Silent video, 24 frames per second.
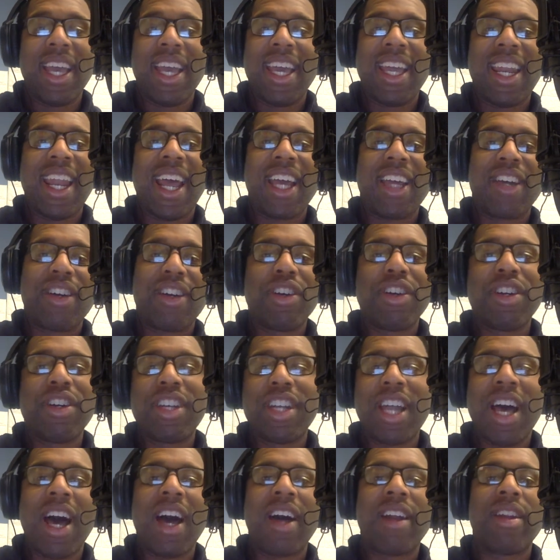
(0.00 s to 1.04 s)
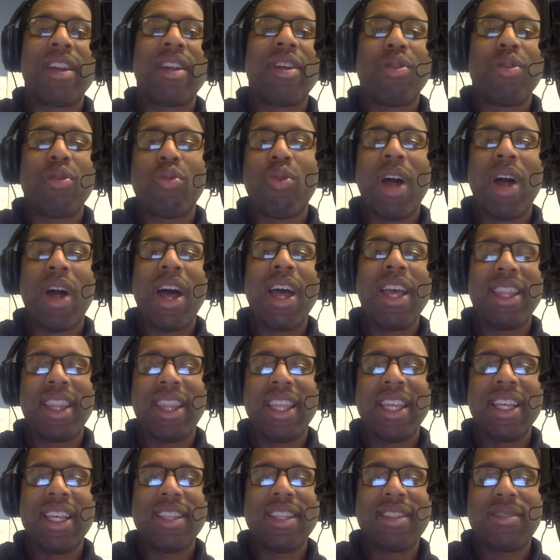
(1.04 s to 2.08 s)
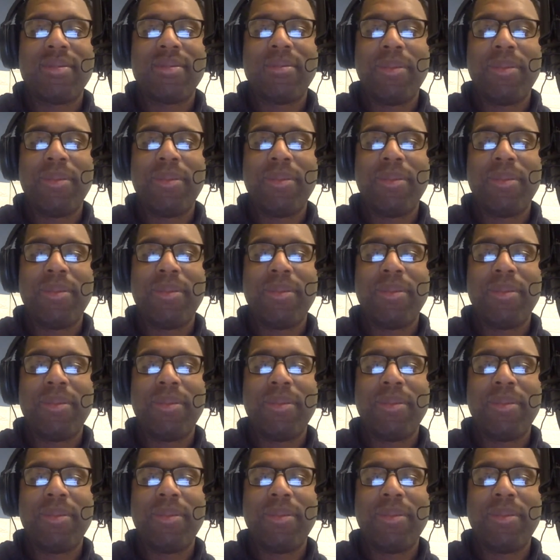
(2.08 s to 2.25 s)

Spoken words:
And I could not write this